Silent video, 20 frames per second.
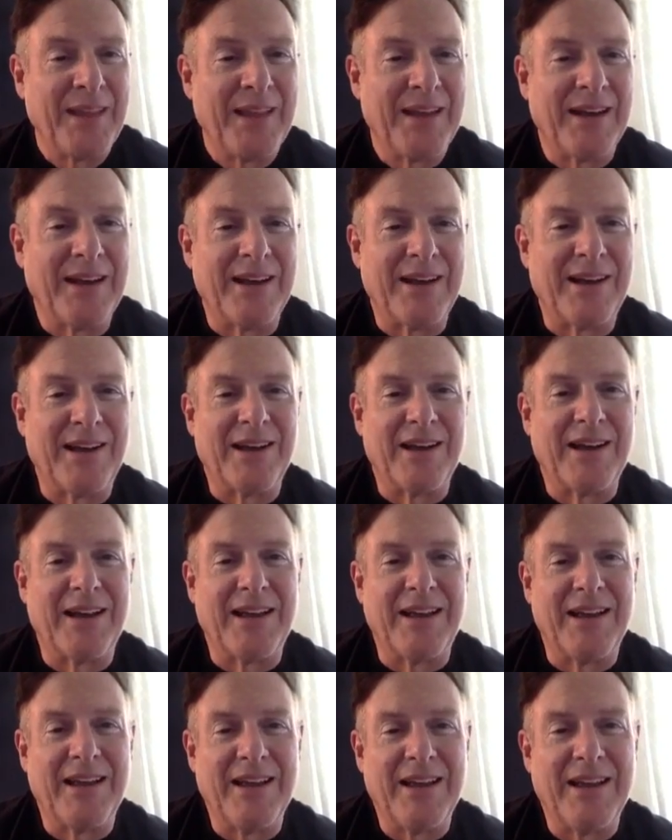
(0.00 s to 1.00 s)

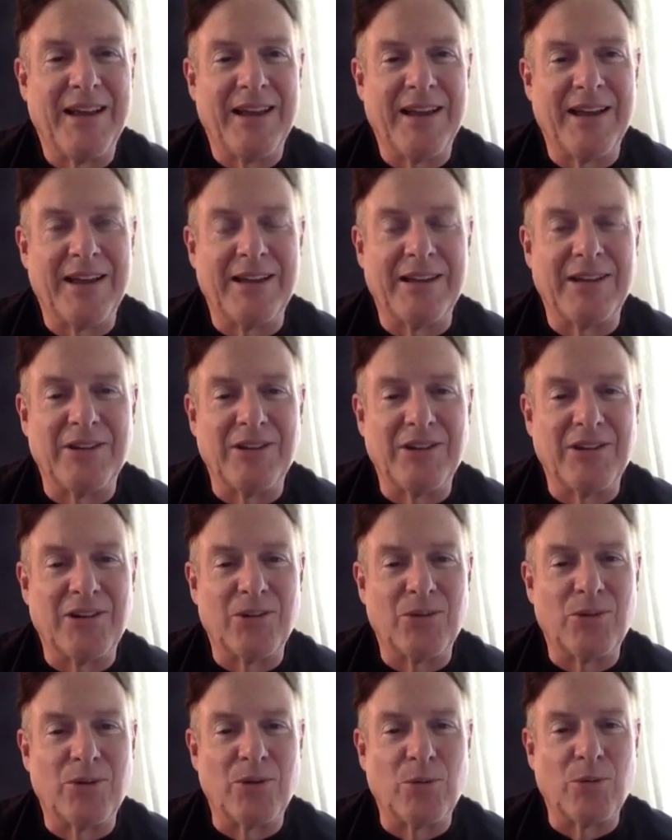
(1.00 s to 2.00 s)
And, you know,
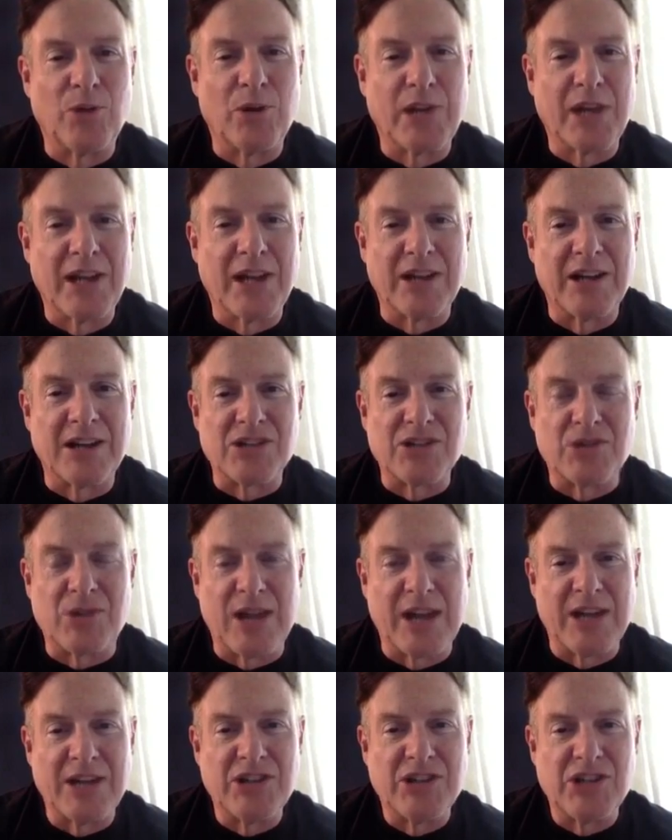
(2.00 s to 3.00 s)
we're working on
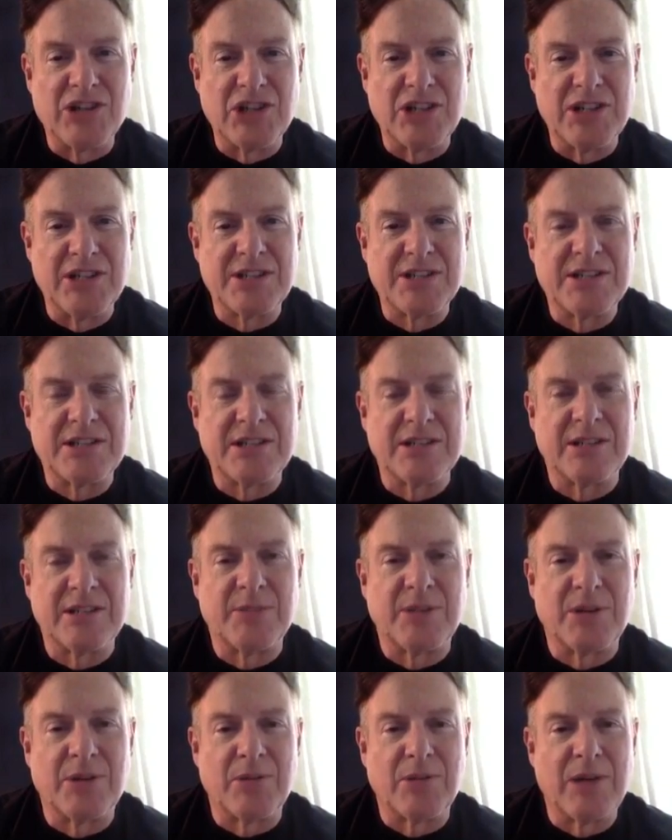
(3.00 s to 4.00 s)
strategies
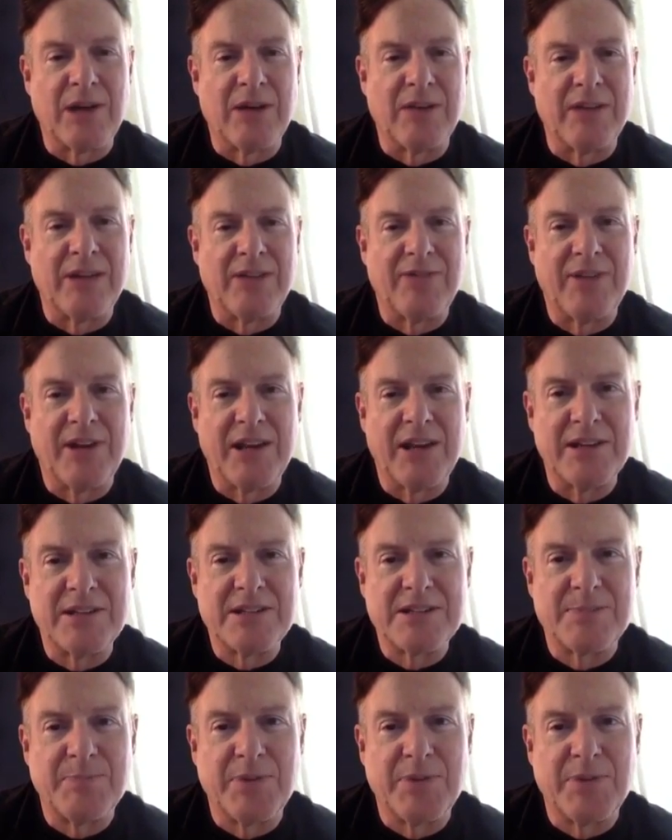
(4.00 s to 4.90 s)
around that phase.